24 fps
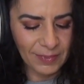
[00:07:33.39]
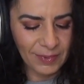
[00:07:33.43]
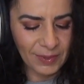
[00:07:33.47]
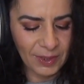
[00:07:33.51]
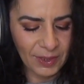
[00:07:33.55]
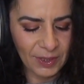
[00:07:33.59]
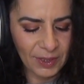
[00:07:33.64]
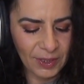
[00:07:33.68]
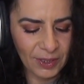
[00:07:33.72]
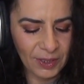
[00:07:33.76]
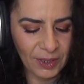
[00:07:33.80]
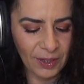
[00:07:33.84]

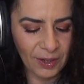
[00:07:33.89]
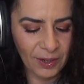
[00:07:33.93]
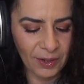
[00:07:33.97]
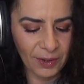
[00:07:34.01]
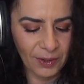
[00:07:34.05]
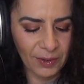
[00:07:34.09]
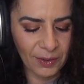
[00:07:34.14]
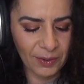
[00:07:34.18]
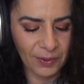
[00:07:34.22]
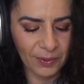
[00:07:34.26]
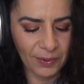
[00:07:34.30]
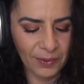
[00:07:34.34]

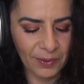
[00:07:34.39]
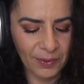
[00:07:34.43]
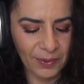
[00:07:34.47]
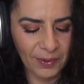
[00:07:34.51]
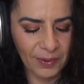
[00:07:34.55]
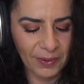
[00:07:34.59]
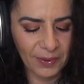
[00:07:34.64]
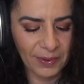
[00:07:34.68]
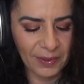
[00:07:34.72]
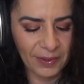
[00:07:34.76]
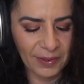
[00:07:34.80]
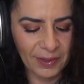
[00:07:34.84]
So
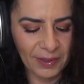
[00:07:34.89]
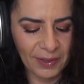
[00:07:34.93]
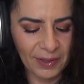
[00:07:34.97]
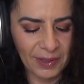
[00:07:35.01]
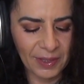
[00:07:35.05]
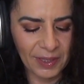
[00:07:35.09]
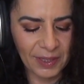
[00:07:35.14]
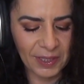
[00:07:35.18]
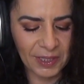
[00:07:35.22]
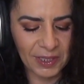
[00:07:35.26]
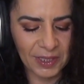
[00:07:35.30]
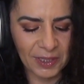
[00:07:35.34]

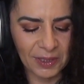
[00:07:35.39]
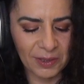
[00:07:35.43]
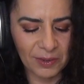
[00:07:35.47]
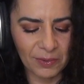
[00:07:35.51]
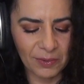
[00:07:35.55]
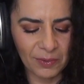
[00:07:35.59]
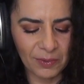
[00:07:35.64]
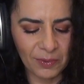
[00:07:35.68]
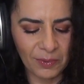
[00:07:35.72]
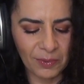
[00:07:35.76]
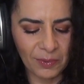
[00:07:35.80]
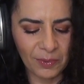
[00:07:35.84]
this
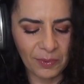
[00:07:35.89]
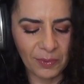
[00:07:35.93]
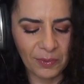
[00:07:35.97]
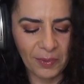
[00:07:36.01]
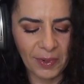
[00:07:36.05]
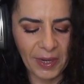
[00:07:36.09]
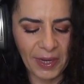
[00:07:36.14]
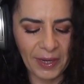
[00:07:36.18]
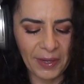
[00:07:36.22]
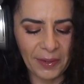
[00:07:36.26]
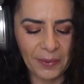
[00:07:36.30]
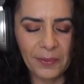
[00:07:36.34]

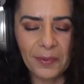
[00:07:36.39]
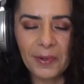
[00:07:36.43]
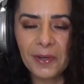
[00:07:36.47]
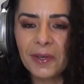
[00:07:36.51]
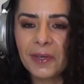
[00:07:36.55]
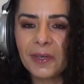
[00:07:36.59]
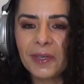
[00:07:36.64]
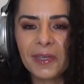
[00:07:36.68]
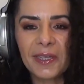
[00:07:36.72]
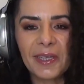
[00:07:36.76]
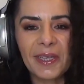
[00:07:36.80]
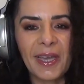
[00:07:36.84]

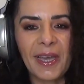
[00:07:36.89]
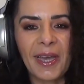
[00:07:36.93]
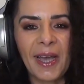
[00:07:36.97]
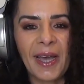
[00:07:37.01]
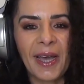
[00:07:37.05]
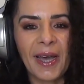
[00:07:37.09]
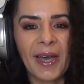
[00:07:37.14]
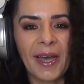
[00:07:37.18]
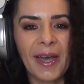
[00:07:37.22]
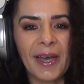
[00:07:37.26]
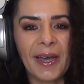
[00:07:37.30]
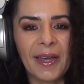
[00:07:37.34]
wayward
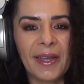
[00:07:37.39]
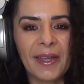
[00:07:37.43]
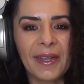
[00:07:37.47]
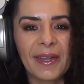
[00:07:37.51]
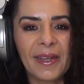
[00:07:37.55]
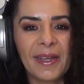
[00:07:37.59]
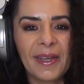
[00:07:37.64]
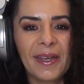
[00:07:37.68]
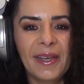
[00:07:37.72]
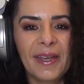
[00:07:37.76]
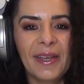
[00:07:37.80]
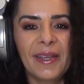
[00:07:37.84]
cat
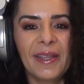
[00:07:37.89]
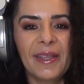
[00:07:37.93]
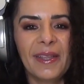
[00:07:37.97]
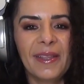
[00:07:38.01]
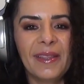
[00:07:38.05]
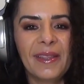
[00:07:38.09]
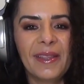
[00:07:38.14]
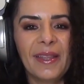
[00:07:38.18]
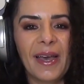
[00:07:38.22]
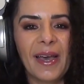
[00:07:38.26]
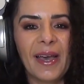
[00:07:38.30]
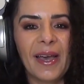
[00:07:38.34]

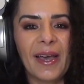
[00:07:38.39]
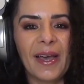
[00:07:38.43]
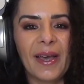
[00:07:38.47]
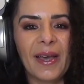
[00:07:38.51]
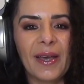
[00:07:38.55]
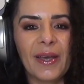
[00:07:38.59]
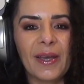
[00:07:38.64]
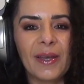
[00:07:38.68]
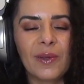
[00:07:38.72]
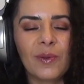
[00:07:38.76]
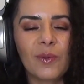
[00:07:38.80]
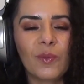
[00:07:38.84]

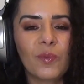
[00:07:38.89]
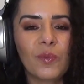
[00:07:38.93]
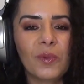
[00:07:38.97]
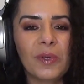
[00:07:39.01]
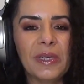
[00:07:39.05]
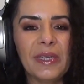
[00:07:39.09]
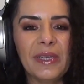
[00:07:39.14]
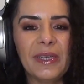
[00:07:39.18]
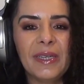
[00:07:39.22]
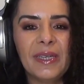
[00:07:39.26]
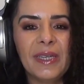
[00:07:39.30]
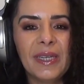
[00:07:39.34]
that
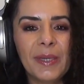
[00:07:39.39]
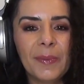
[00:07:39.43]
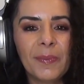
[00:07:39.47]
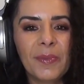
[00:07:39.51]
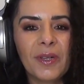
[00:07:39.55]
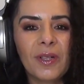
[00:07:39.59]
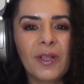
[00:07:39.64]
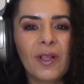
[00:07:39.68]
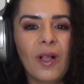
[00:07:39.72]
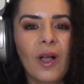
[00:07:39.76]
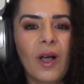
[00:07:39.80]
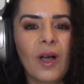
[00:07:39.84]
would
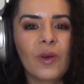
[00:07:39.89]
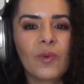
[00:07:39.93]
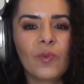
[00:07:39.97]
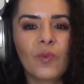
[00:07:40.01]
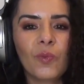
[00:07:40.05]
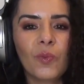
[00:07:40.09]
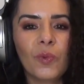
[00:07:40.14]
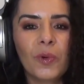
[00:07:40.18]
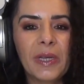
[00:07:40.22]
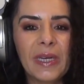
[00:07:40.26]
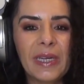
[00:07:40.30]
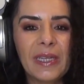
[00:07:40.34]
nibble
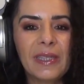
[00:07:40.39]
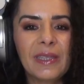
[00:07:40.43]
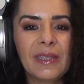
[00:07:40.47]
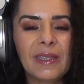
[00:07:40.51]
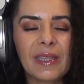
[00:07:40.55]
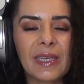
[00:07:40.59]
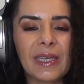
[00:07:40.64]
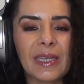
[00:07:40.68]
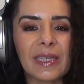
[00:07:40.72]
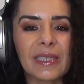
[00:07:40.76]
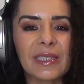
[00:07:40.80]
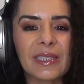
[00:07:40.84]
on wooden
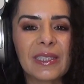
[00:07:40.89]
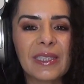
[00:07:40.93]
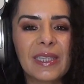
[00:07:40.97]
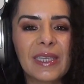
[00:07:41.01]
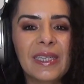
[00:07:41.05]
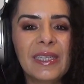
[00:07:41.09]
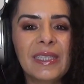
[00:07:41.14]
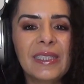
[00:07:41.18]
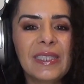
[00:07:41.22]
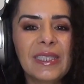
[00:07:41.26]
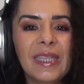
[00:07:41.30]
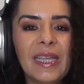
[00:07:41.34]
things
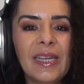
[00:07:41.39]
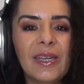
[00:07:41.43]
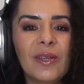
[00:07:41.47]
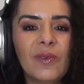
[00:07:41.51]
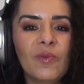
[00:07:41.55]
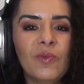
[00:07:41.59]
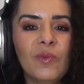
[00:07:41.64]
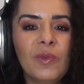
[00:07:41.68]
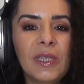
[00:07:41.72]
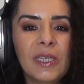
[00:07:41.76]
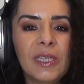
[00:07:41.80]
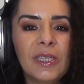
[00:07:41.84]
that
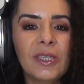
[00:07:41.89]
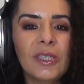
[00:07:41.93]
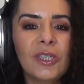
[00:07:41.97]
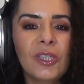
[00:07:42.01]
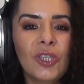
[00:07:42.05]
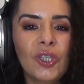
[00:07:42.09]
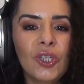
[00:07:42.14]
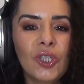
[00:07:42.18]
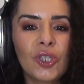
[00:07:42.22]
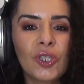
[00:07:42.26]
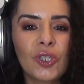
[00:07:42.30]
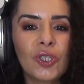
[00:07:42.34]
it really
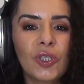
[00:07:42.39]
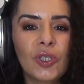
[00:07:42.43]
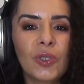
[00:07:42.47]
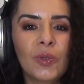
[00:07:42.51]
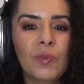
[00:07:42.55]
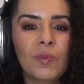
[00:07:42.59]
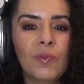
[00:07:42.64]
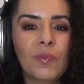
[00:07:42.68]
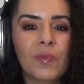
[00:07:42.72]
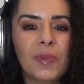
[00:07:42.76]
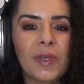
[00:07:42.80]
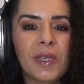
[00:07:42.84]

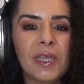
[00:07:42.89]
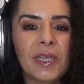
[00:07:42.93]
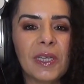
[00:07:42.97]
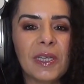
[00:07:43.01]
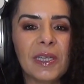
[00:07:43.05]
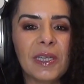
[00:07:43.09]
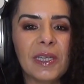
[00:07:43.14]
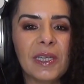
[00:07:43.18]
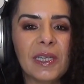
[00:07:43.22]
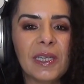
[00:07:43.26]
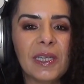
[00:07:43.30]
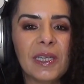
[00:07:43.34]
shouldn't
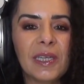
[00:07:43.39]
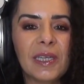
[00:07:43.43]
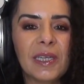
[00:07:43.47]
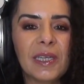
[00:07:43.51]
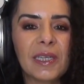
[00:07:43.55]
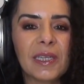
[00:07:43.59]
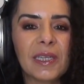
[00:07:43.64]
be